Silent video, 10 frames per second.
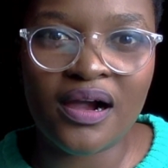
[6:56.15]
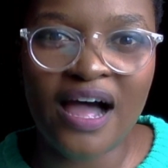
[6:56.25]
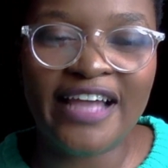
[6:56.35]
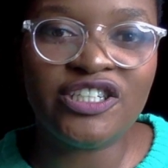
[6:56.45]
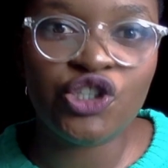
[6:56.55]

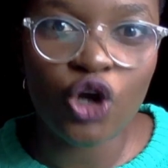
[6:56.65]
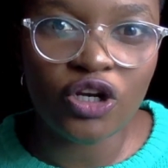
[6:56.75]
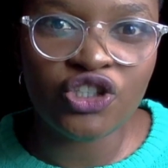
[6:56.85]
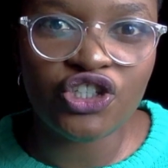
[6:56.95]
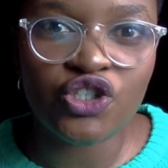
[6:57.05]

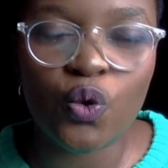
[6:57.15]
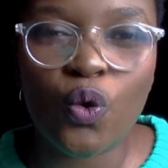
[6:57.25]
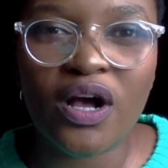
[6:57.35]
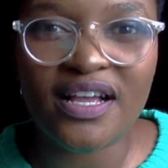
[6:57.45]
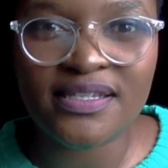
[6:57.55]
ideologies or
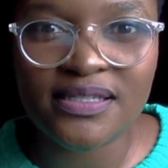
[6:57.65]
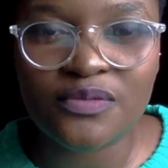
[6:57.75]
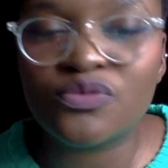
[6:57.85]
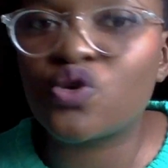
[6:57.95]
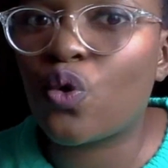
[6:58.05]

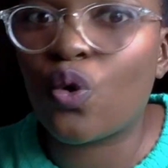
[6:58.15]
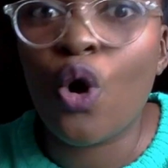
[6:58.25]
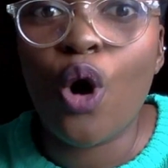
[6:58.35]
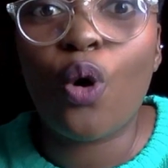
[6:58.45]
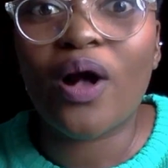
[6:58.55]
customs or
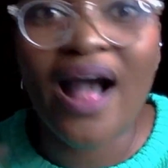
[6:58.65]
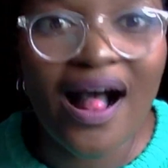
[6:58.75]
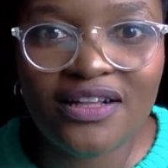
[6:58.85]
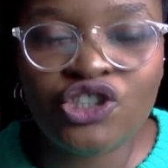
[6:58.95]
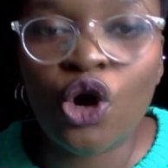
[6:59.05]

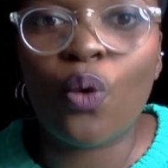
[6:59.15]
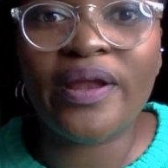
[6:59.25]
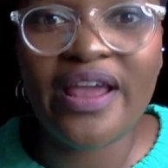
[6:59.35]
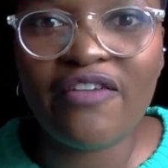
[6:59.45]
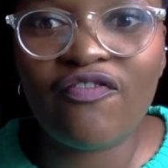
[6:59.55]
culture or
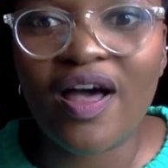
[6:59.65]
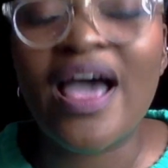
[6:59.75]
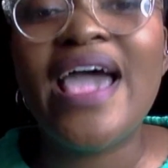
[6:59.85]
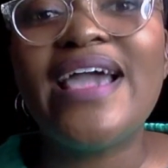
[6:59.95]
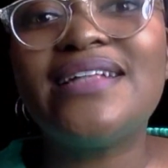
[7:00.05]
whatever,
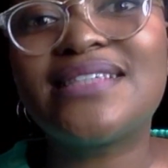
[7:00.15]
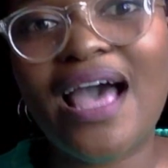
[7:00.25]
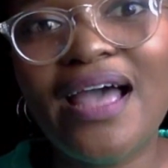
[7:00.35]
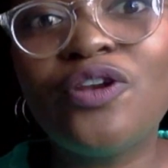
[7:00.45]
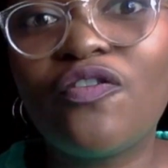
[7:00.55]
it's
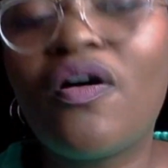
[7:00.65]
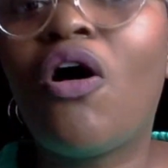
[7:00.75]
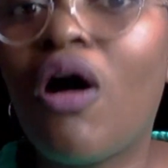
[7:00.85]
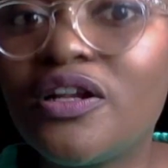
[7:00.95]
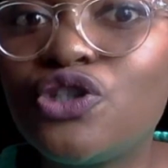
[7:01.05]
kind of
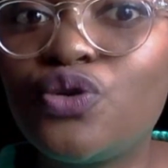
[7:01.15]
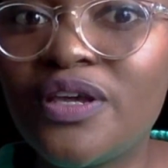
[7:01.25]
hard to